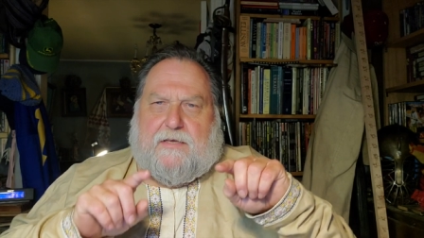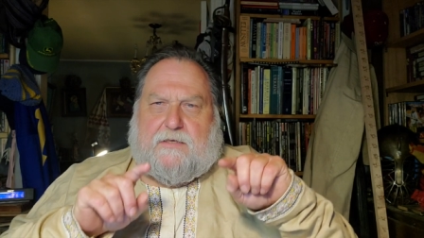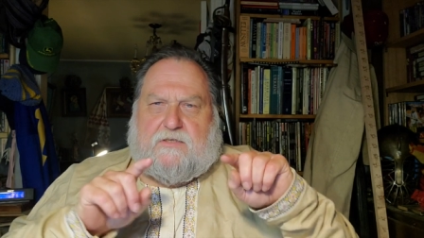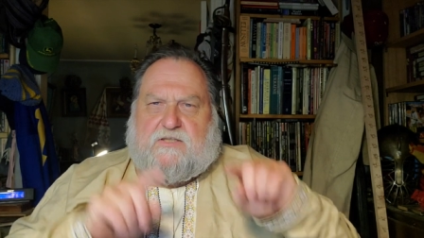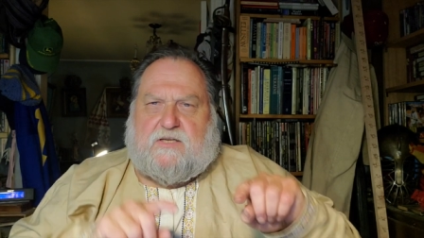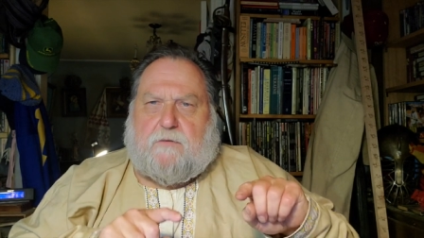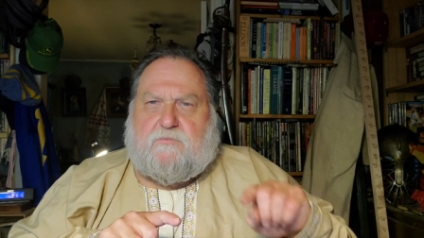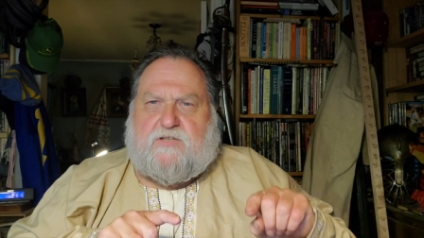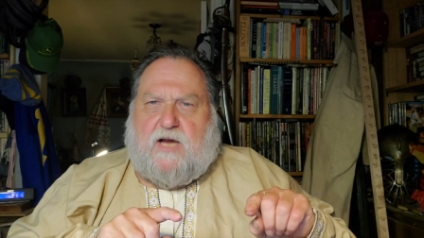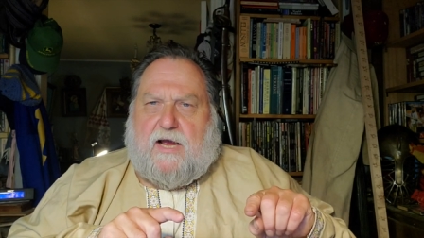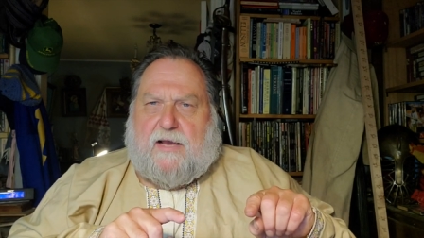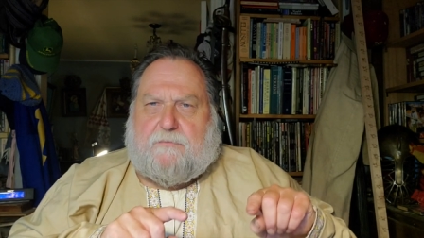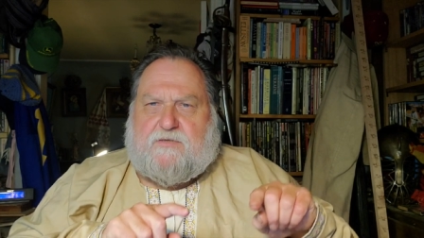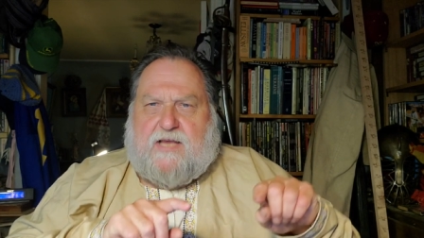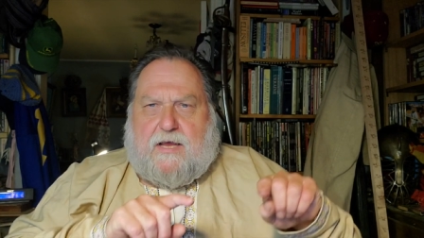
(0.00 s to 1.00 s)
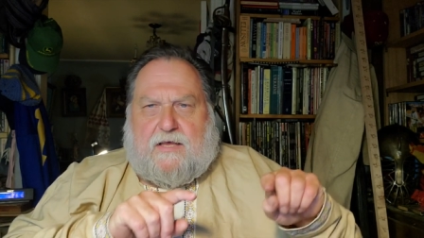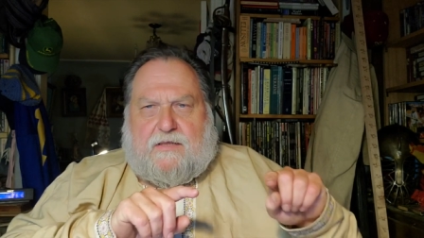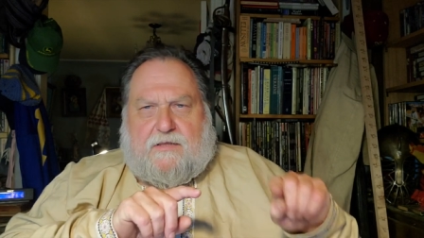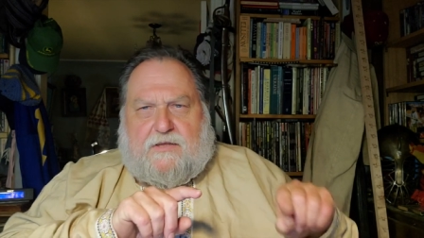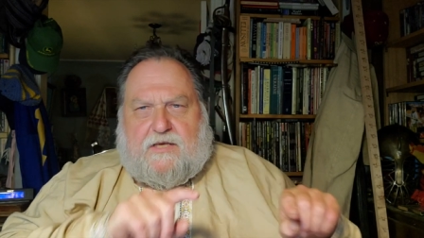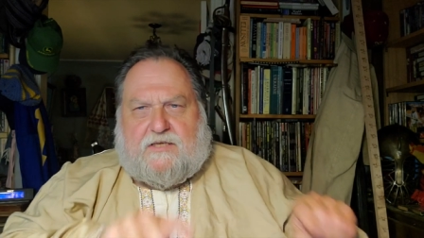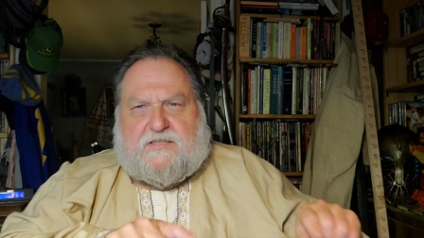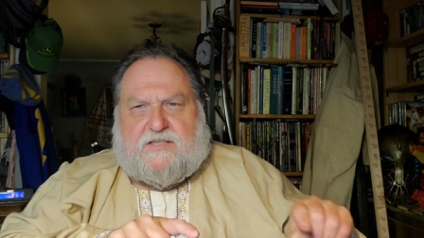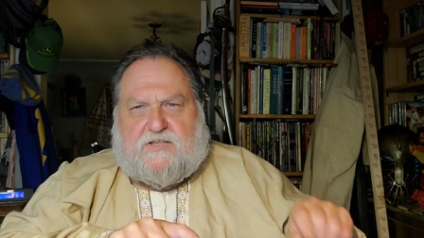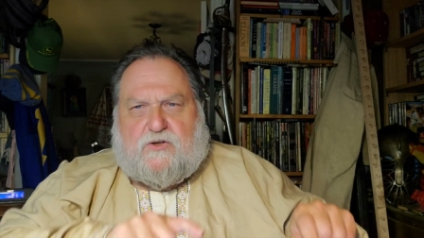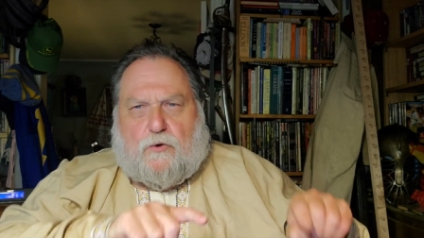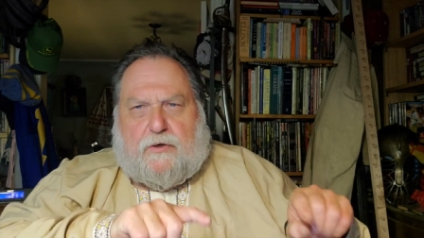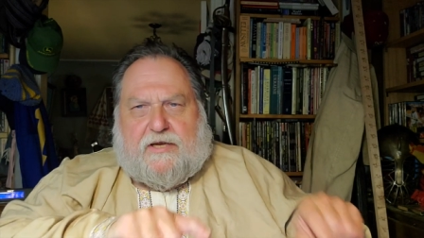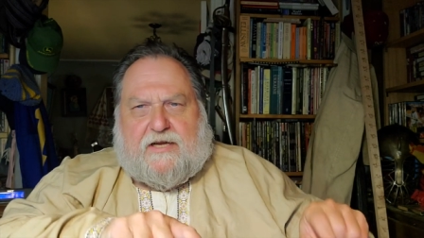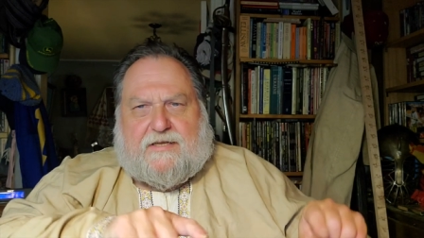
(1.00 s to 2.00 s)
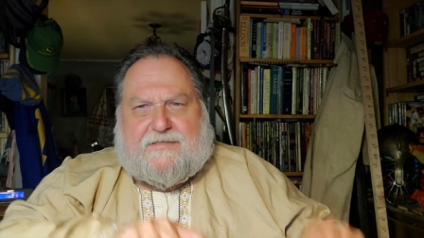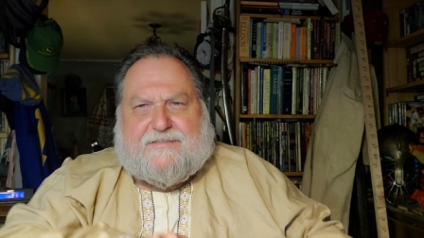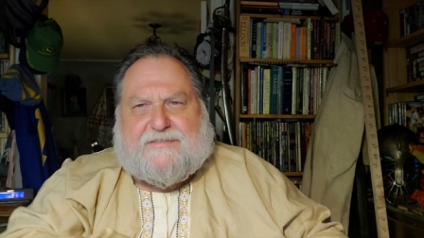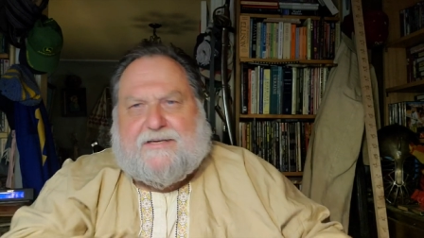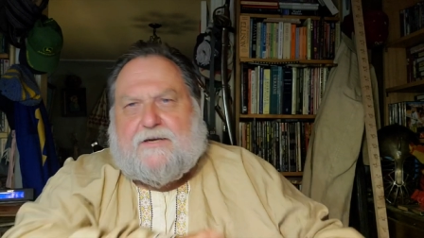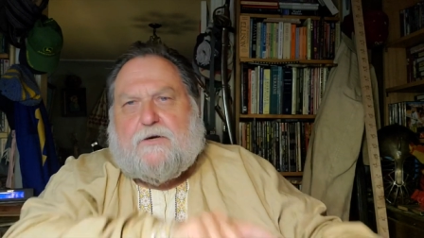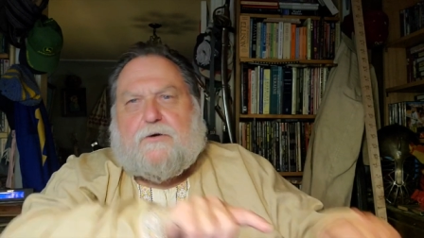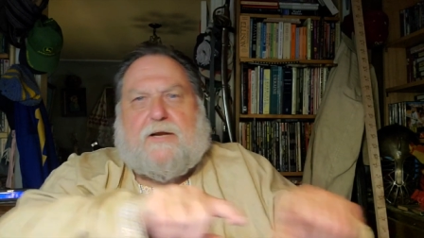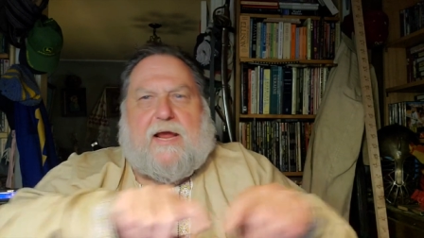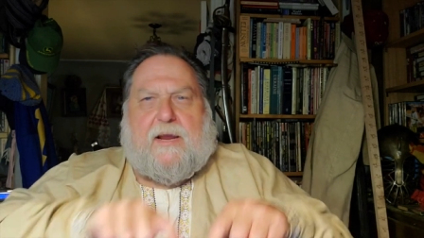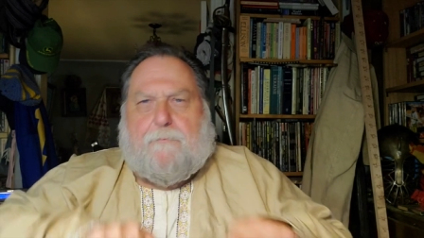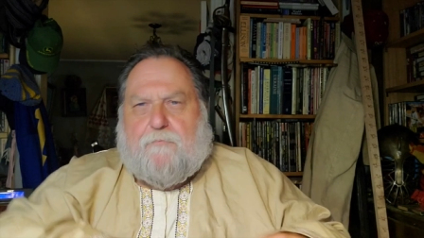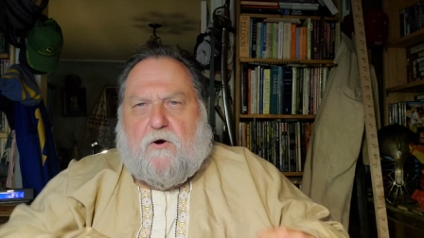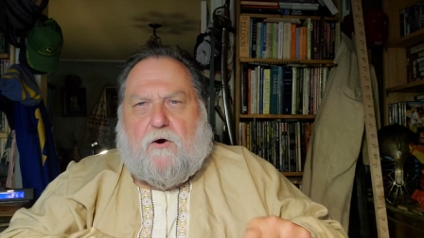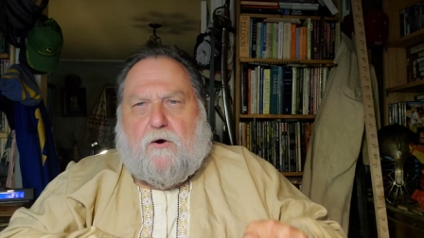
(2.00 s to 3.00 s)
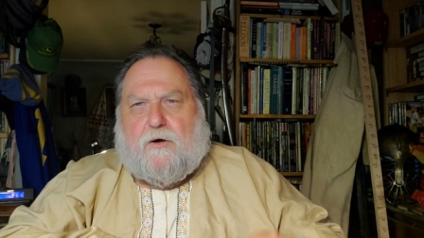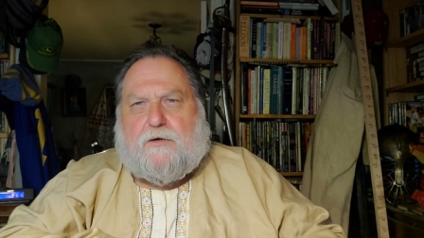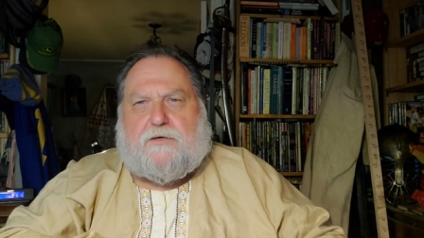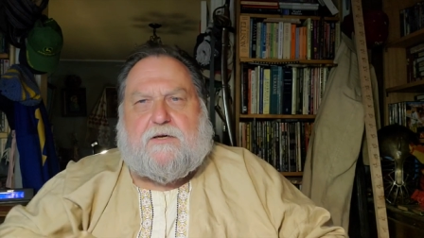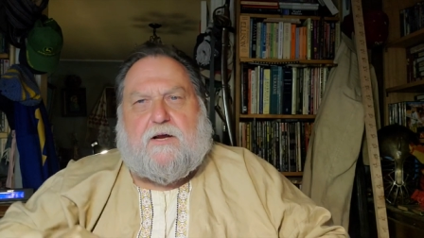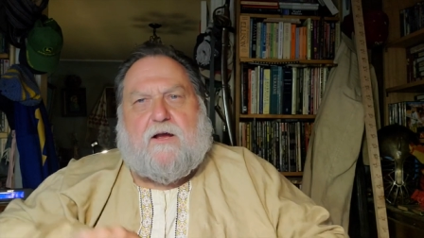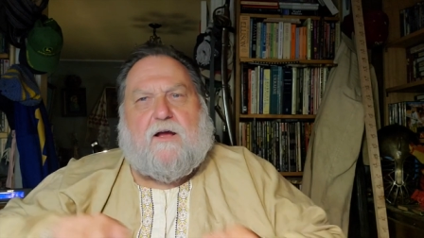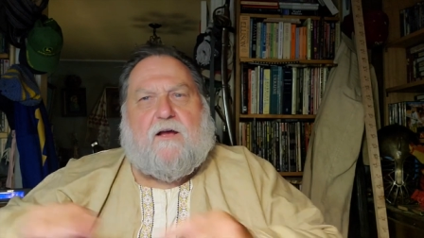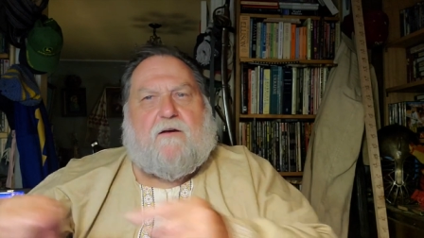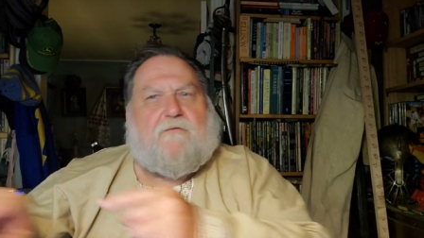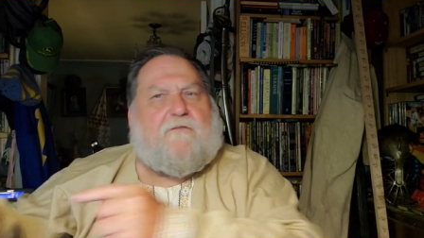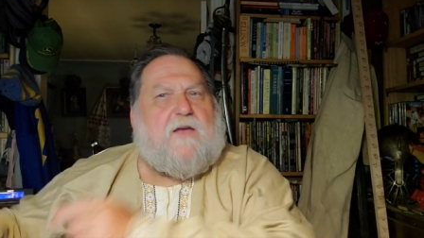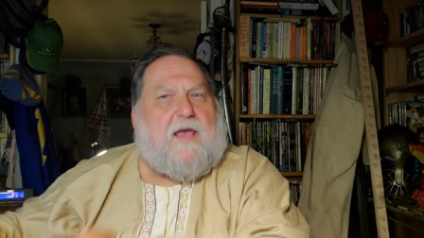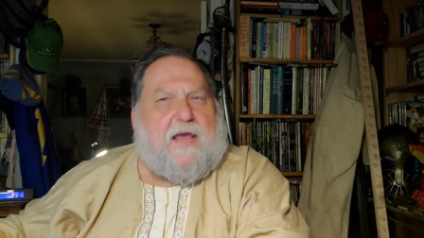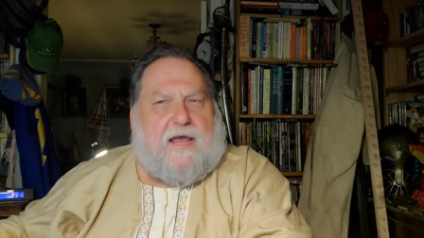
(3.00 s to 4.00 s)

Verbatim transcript: sometimes this is only considered a part of